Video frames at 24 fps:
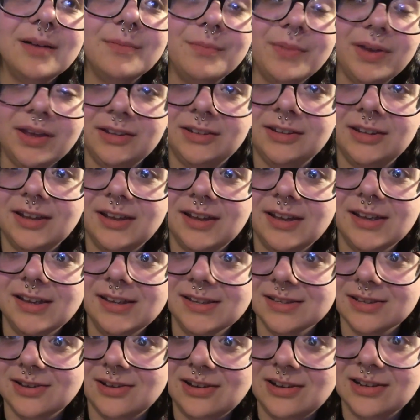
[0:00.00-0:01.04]
Midna is
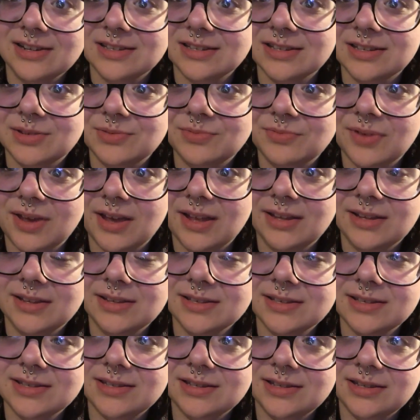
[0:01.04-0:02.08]
awesome, and
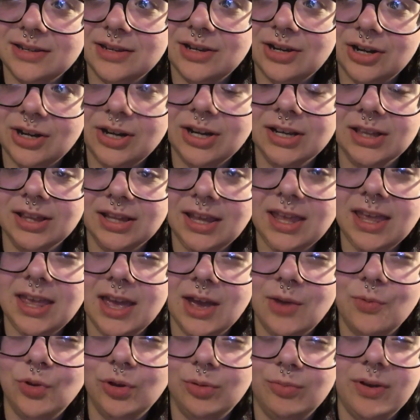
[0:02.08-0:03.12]
is currently, yeah,
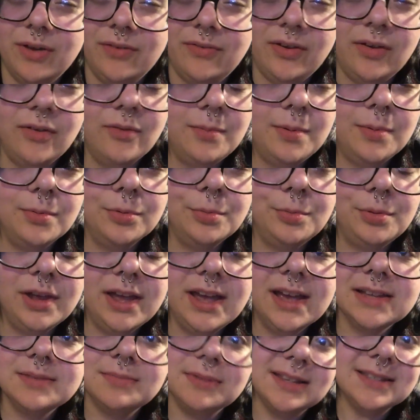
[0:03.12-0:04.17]
one of my favorite people to play
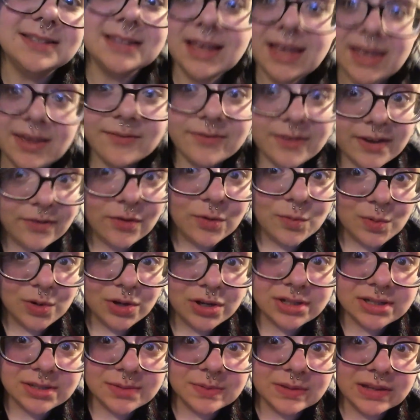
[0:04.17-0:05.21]
as. My second favorite
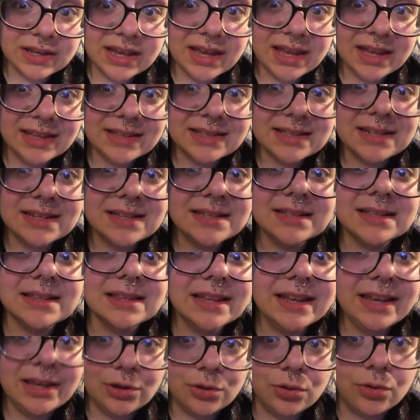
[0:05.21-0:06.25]
person to play as is
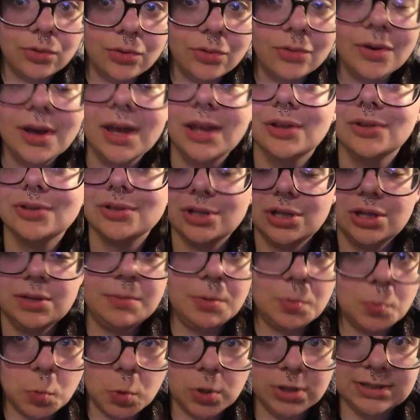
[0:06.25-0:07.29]
Linkle, and there's only
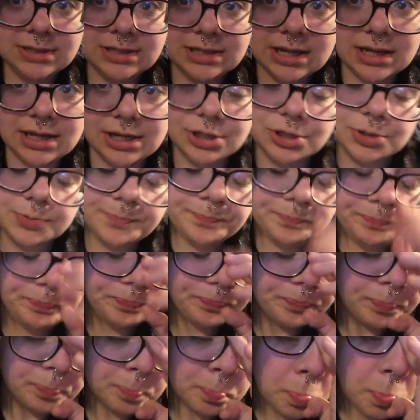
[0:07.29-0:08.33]
been one stage
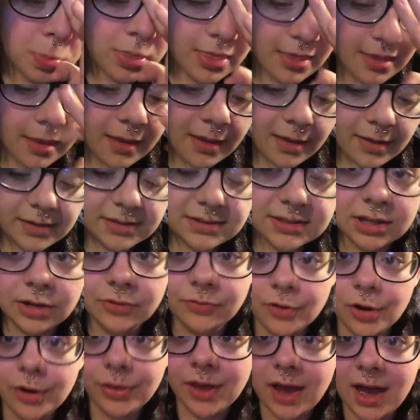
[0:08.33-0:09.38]
so
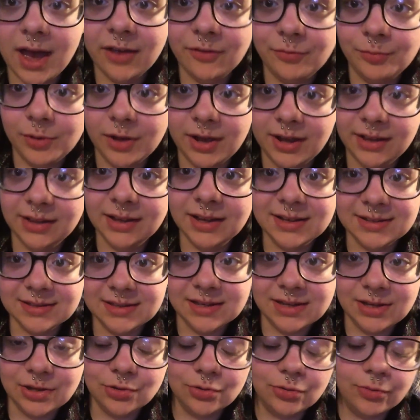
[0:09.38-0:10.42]
far that I've played as
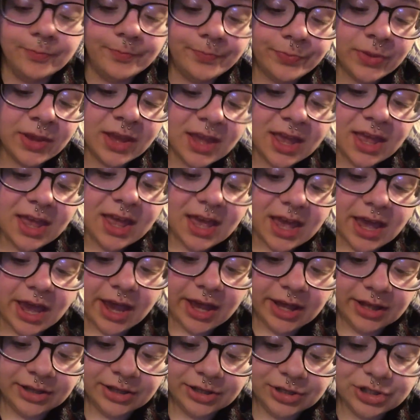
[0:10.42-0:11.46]
Linkle.
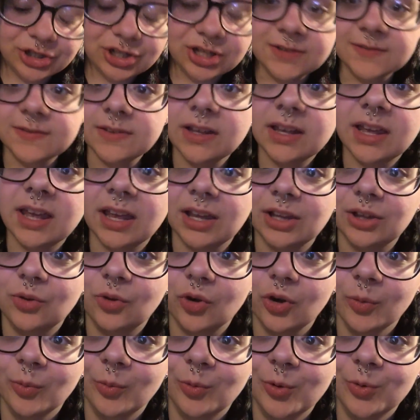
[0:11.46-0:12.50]
And she's fucking
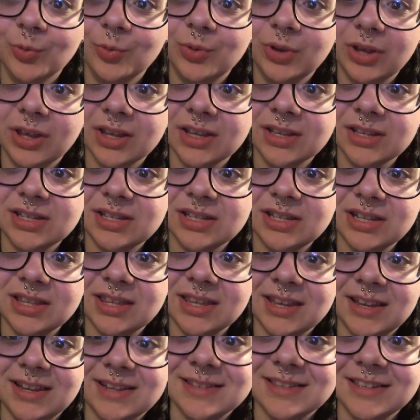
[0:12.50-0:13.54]
adorable, because she
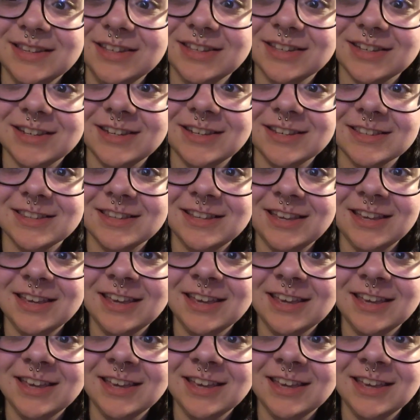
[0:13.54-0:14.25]
thinks that she's